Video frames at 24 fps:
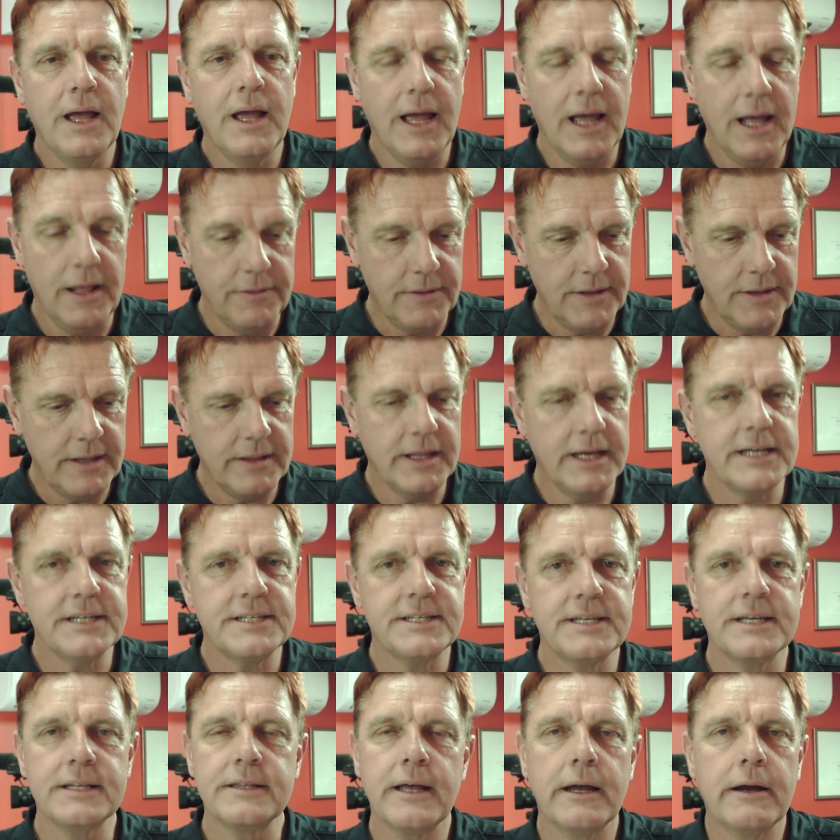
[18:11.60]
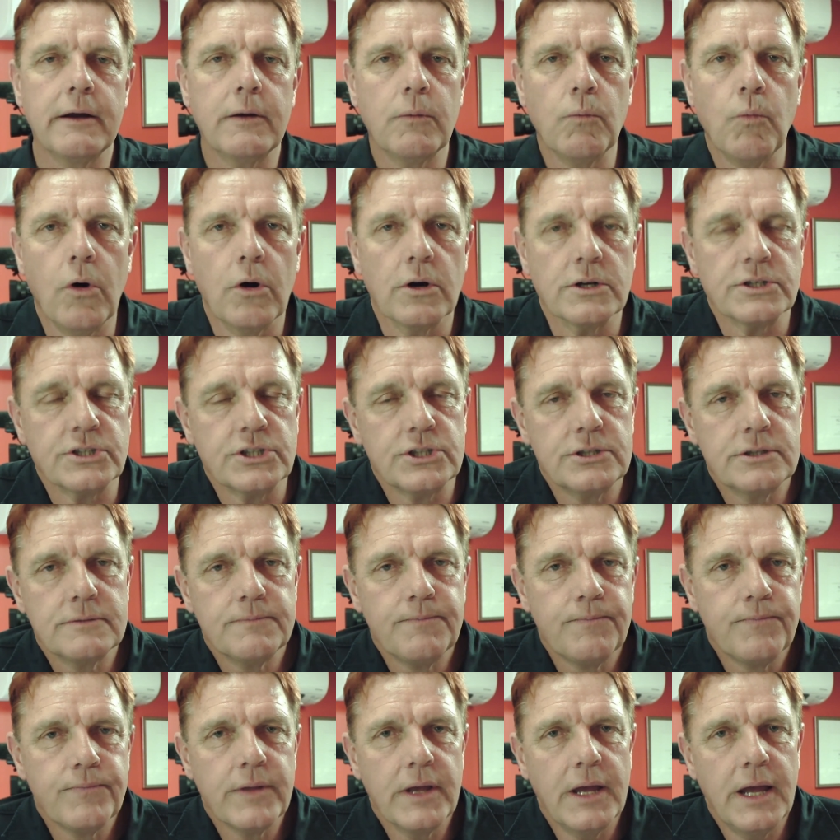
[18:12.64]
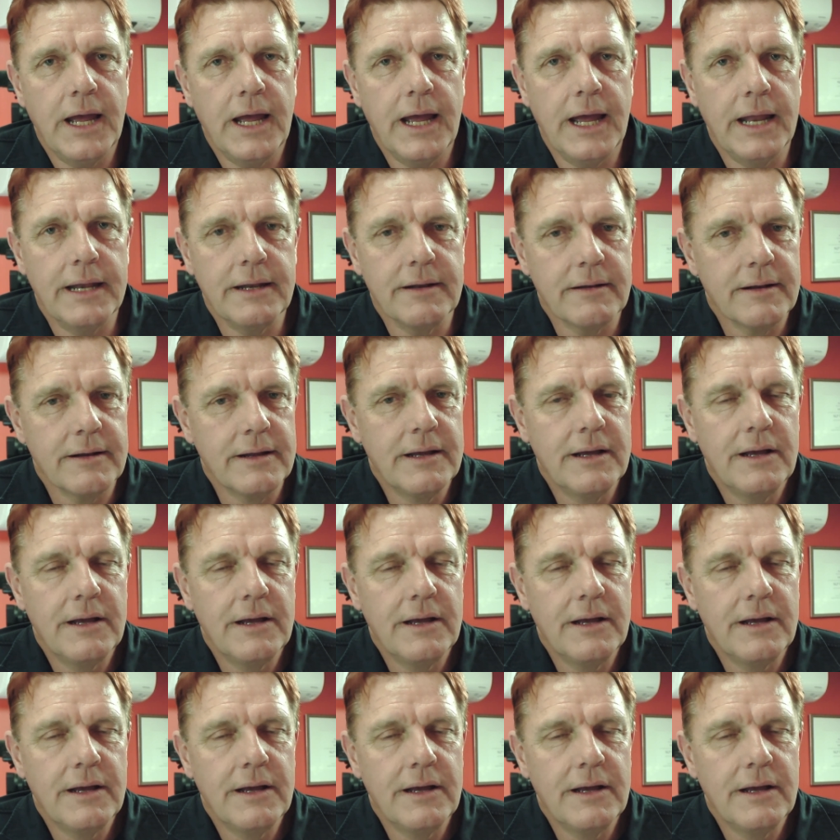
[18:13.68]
and then they sit there and watch. And